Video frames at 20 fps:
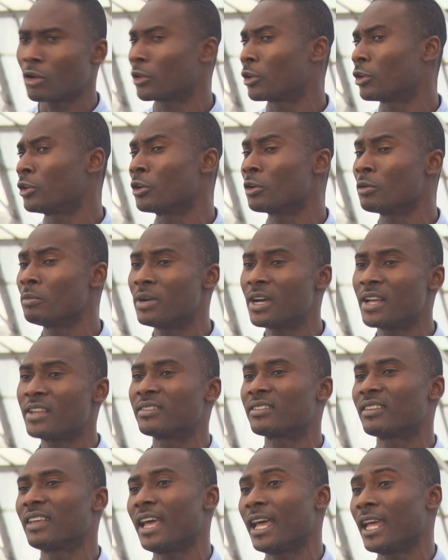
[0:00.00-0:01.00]

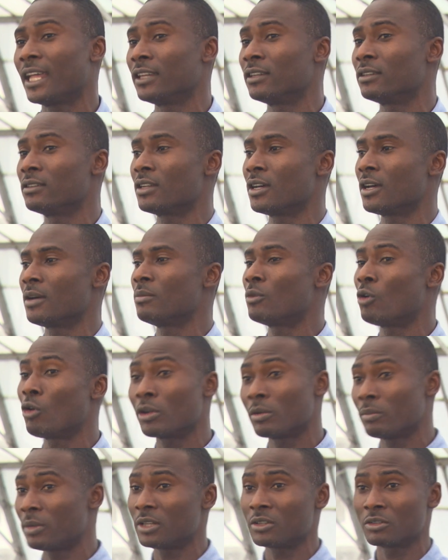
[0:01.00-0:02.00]
cucumbers and uh,
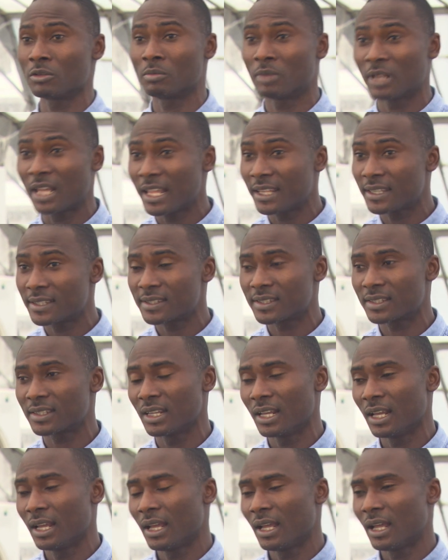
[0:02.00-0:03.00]
ornamental plants.
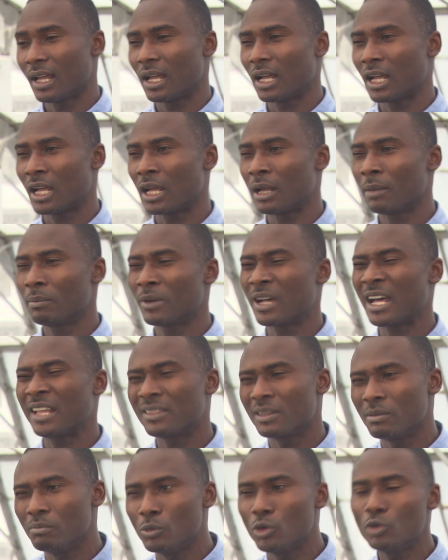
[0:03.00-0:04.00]
Uh, but
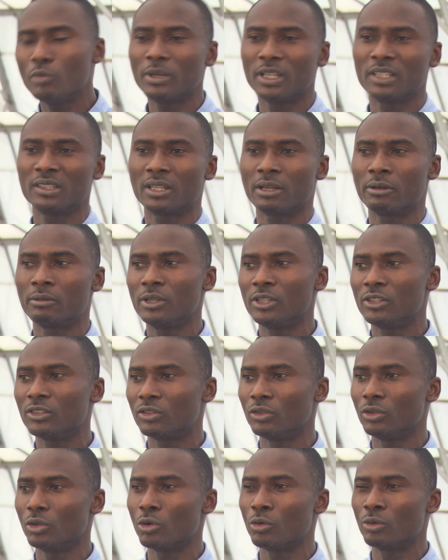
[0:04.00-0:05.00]
at the moment, there is
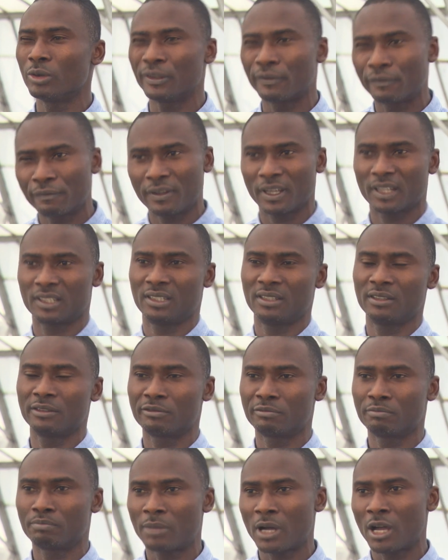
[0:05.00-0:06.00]
no
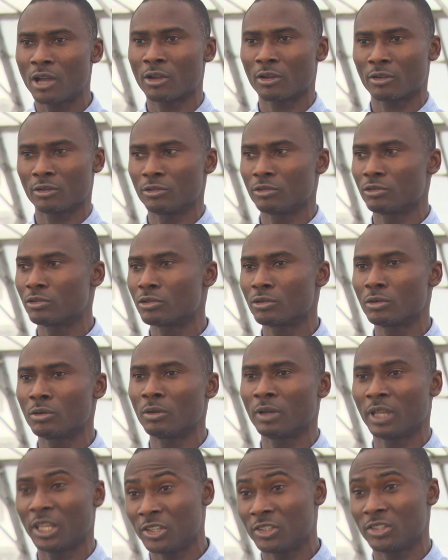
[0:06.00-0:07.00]
effective
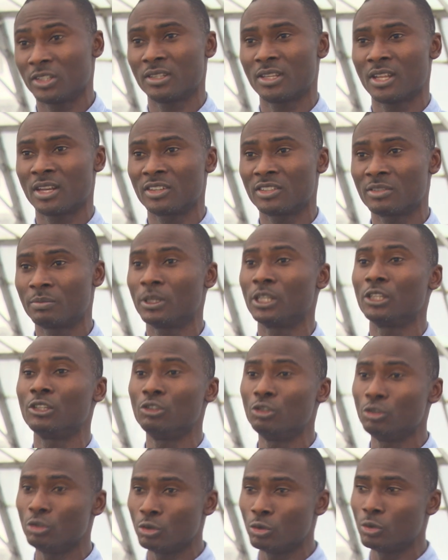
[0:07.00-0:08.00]
biocontrol agent that is being
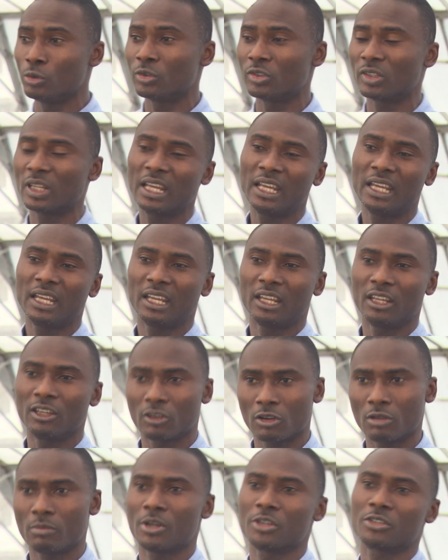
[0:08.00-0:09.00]
used in
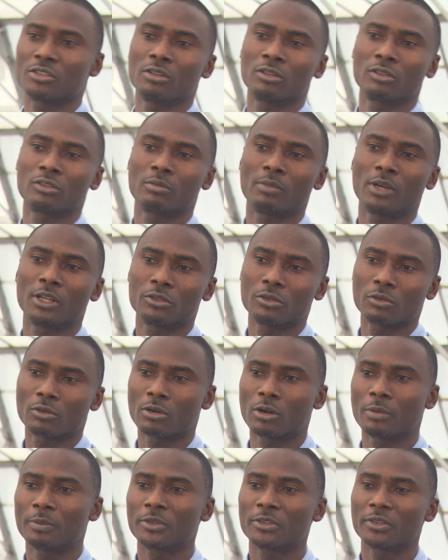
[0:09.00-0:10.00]
commercial tomato
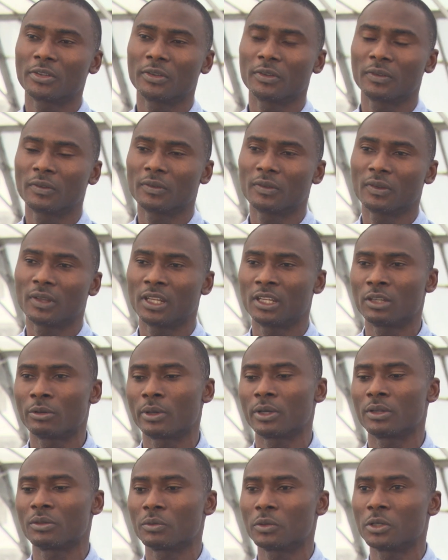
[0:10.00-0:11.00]
crops
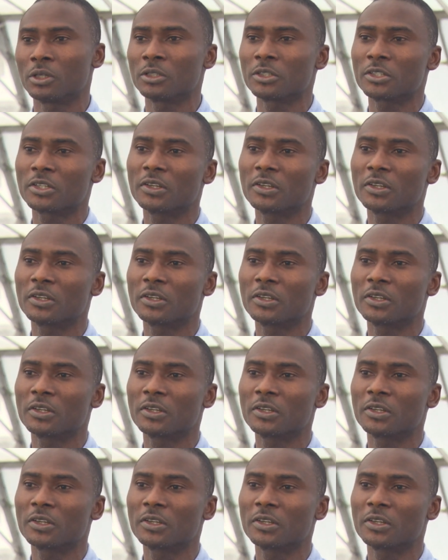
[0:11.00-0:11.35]
anywhere in the world.